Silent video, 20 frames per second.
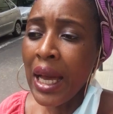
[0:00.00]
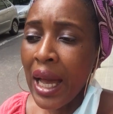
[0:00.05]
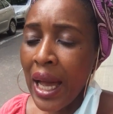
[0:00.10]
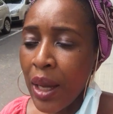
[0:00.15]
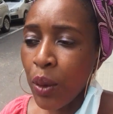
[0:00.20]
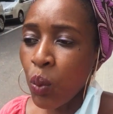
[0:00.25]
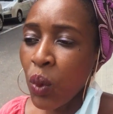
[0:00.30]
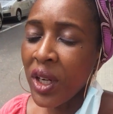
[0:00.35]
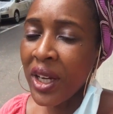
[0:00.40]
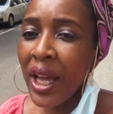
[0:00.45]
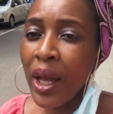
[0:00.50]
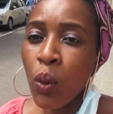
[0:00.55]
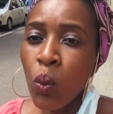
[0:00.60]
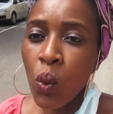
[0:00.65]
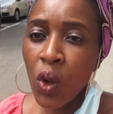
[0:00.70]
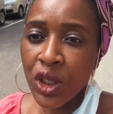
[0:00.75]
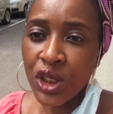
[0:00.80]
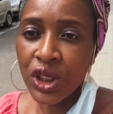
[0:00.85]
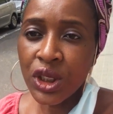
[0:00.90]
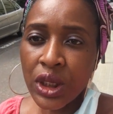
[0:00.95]
And when I
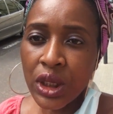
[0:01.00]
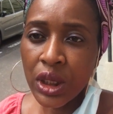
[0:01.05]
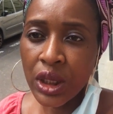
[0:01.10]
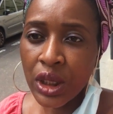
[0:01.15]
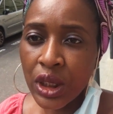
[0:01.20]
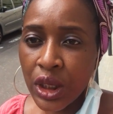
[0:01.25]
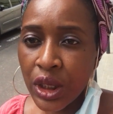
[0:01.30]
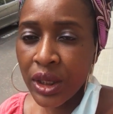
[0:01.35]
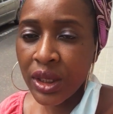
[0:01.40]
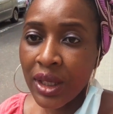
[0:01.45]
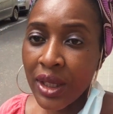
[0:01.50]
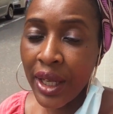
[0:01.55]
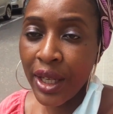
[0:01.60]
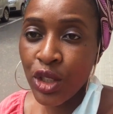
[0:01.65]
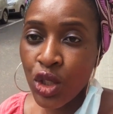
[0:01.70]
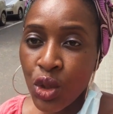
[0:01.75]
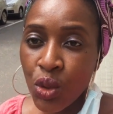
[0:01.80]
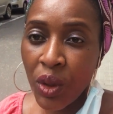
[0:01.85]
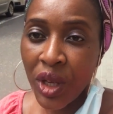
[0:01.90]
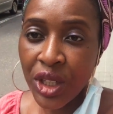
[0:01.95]
watched the
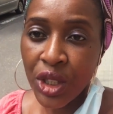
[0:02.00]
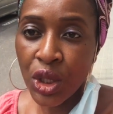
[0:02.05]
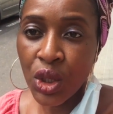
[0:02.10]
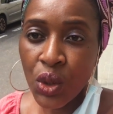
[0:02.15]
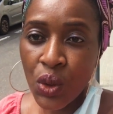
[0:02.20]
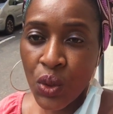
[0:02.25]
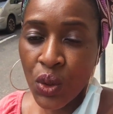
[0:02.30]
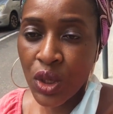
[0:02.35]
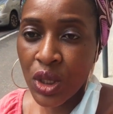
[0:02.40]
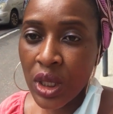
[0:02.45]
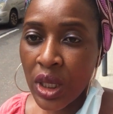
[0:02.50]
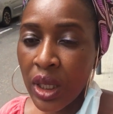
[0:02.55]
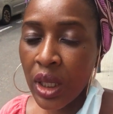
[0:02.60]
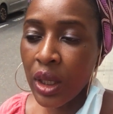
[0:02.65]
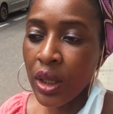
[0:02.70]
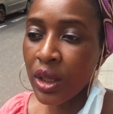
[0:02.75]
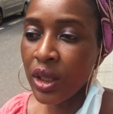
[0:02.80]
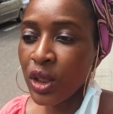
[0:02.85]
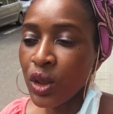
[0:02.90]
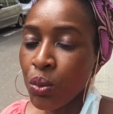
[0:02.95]
Nigerian news
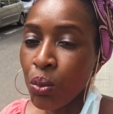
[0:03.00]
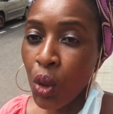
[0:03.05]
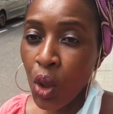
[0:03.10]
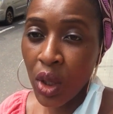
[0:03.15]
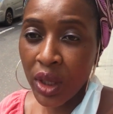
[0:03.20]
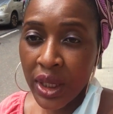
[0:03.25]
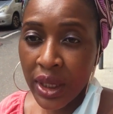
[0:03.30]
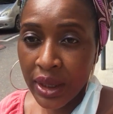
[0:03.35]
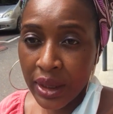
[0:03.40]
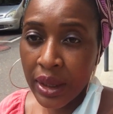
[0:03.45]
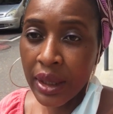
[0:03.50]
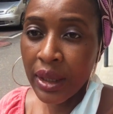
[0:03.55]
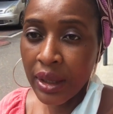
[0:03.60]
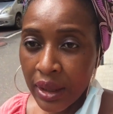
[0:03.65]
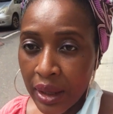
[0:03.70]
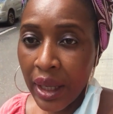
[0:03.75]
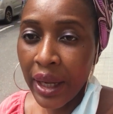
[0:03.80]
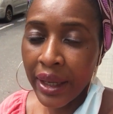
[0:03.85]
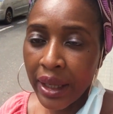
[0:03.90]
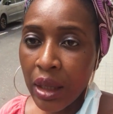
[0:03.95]
this morning,
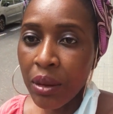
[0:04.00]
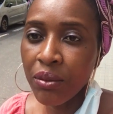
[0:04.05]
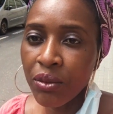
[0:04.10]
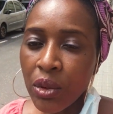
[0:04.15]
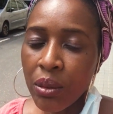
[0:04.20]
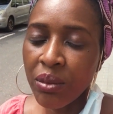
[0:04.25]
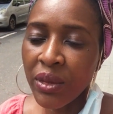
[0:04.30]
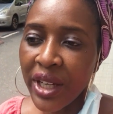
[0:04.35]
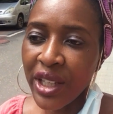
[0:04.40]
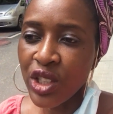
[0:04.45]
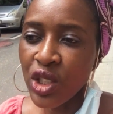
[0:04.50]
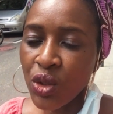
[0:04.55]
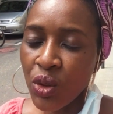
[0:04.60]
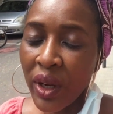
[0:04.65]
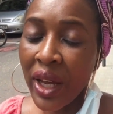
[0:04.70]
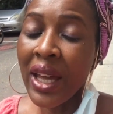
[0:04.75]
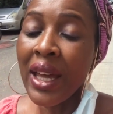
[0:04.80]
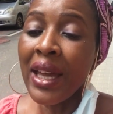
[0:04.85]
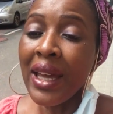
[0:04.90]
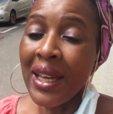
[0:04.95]
I come from
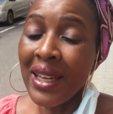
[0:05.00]
Nigeria,